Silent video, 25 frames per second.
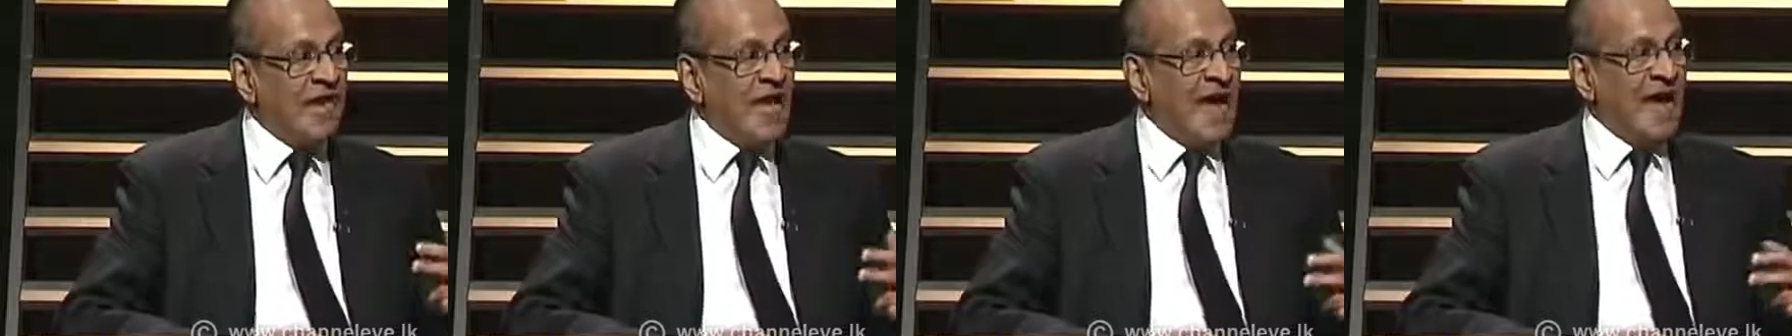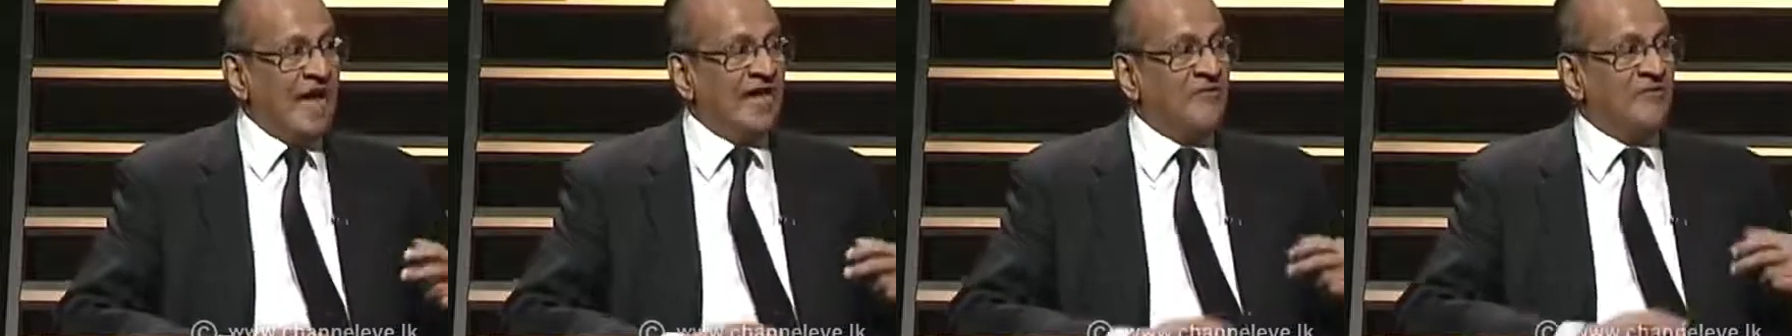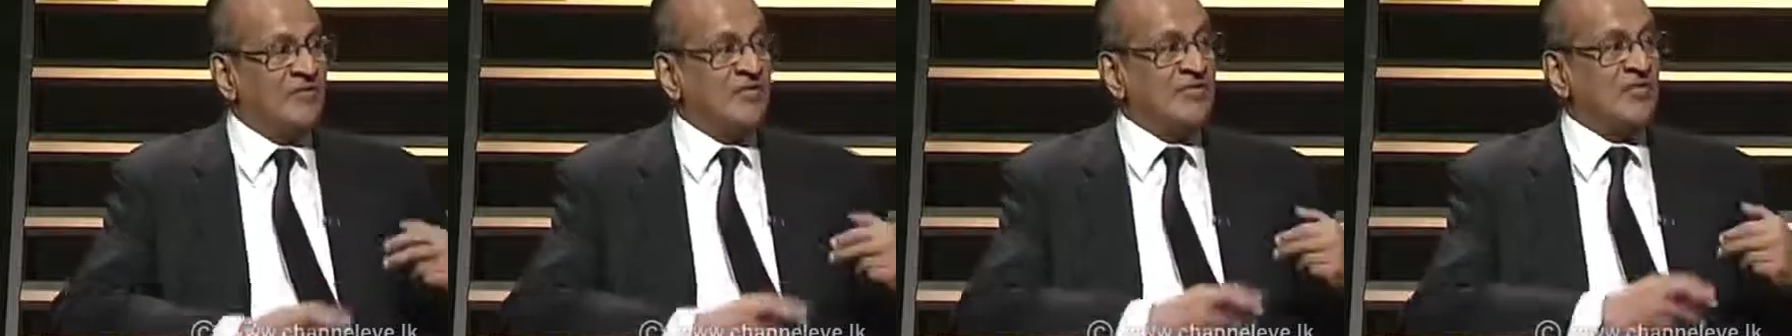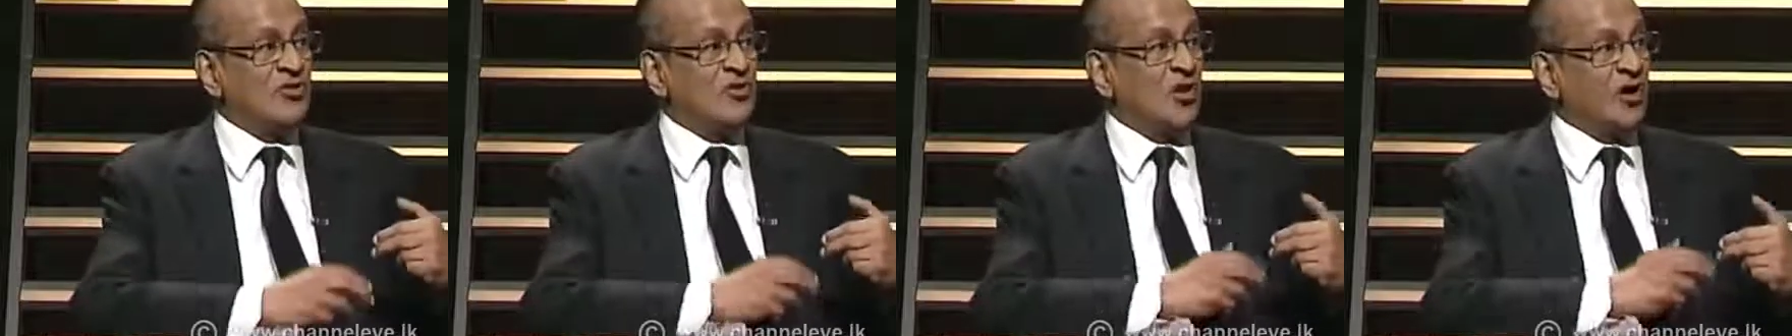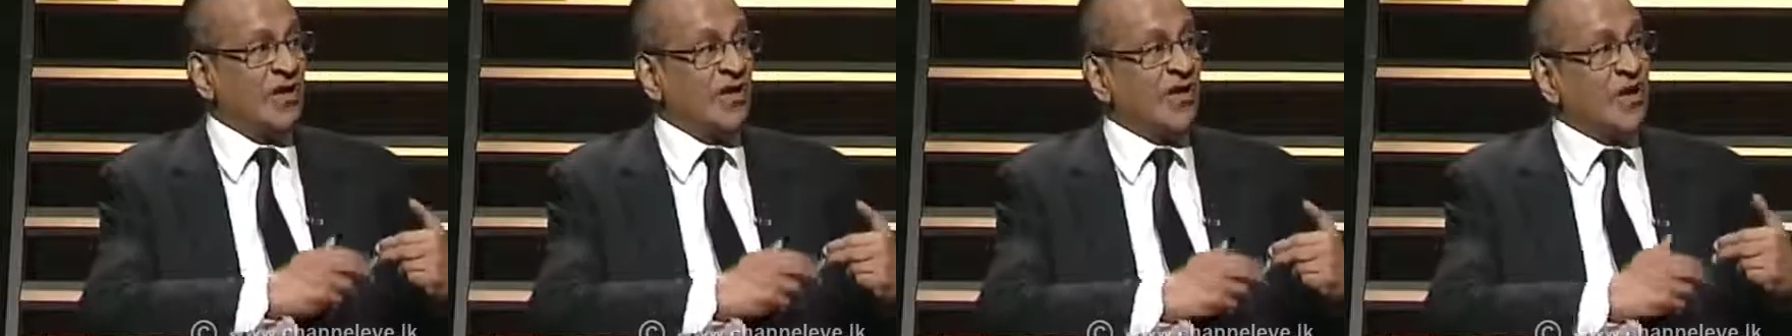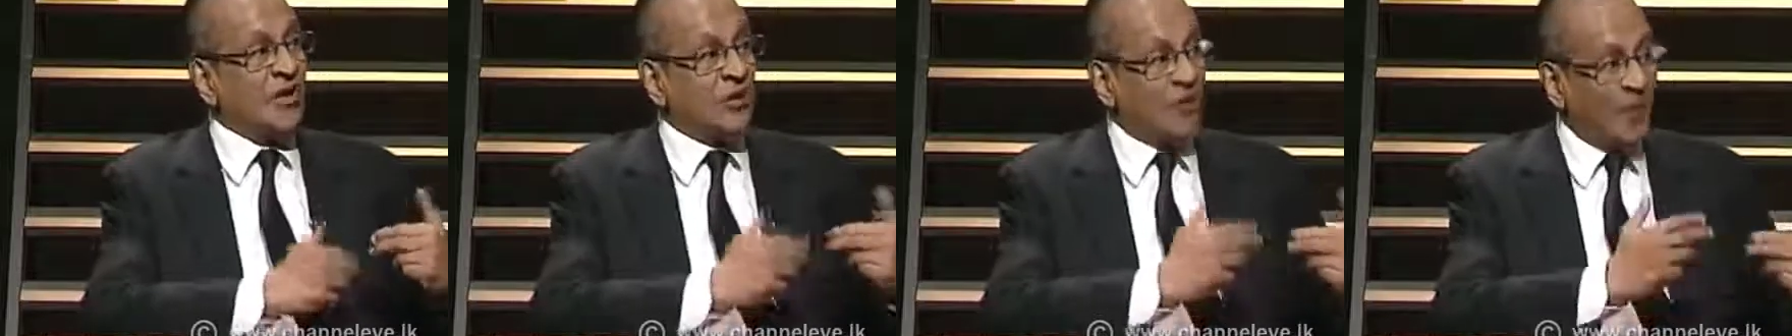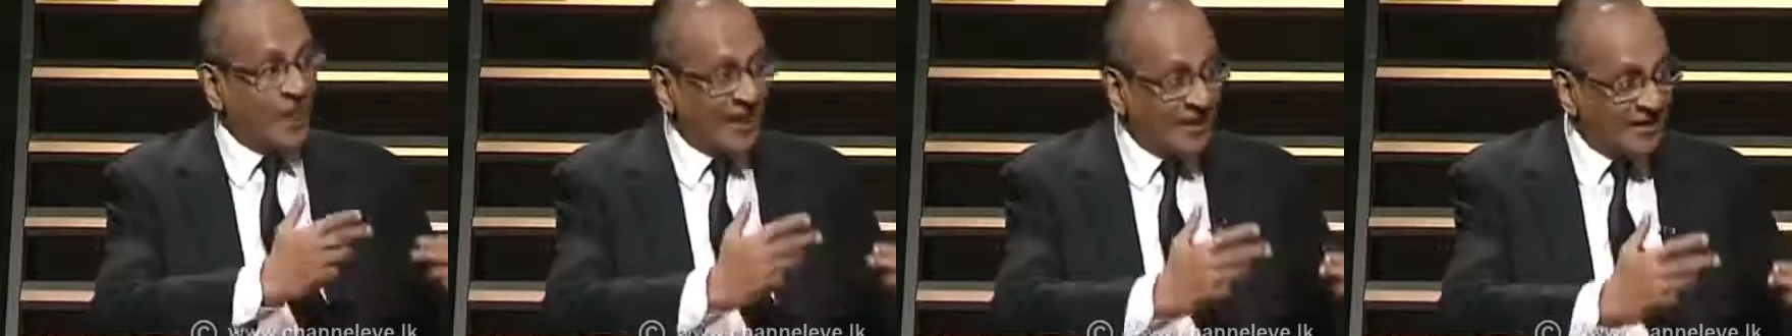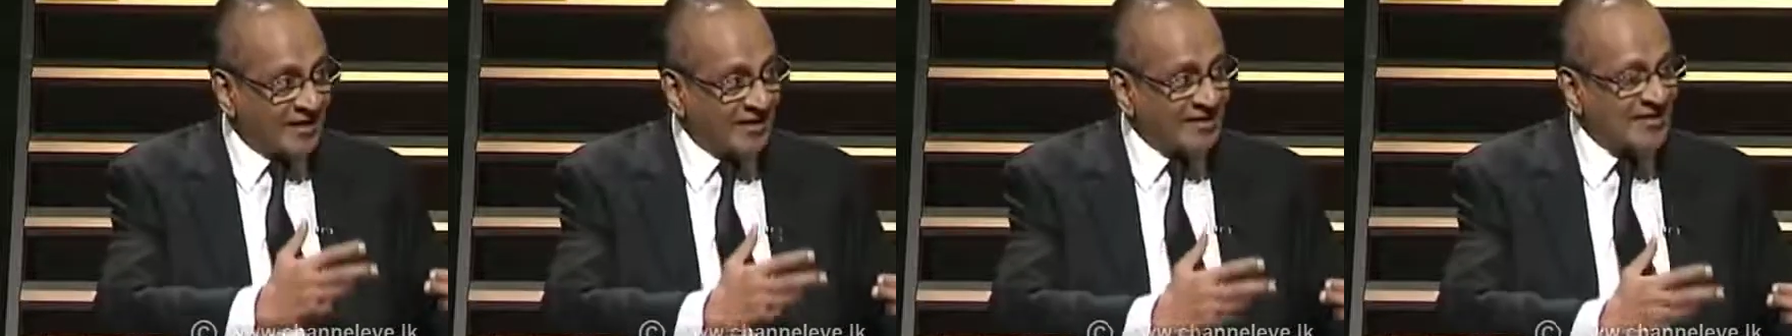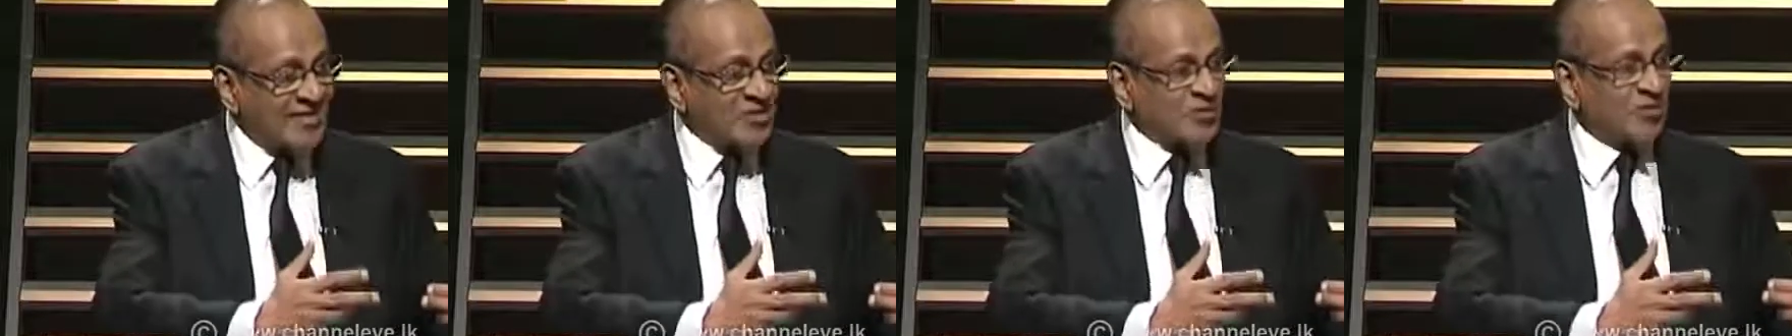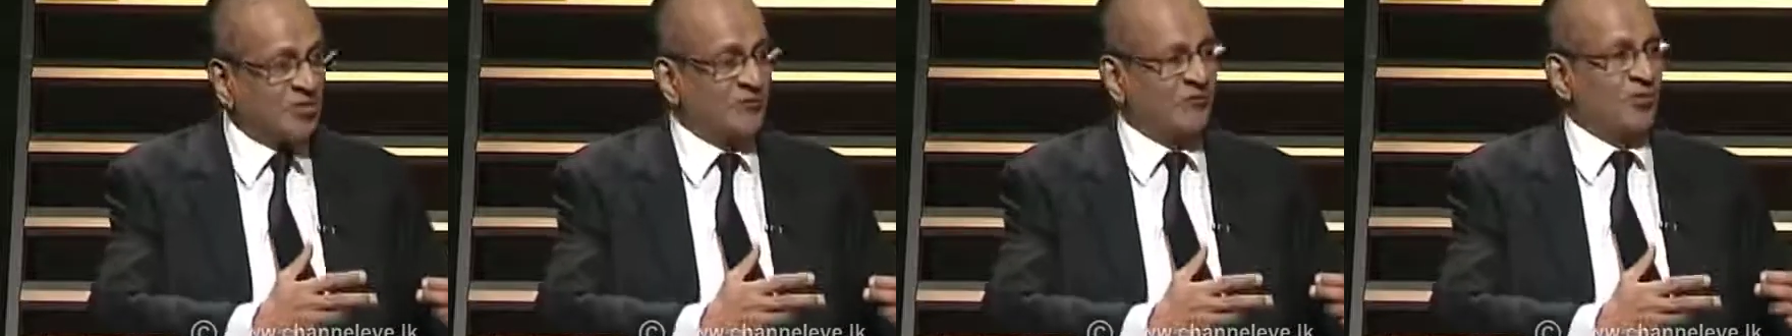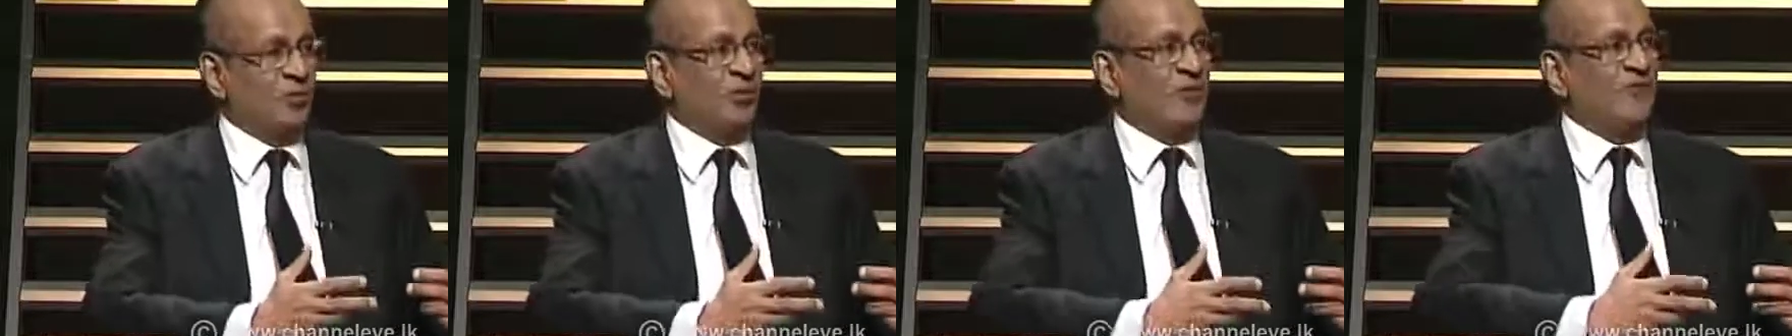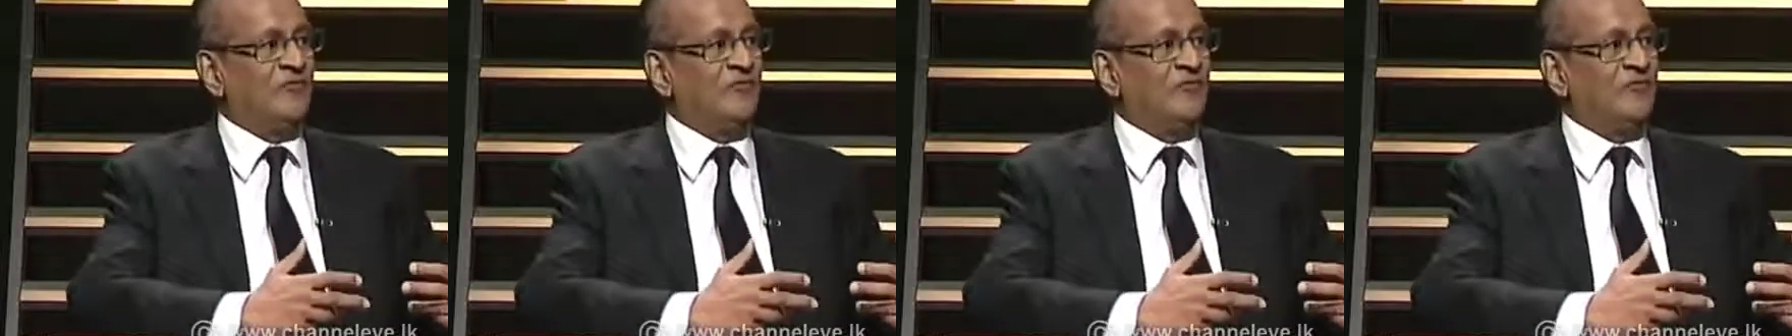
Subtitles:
and if he is not acquaintance of you,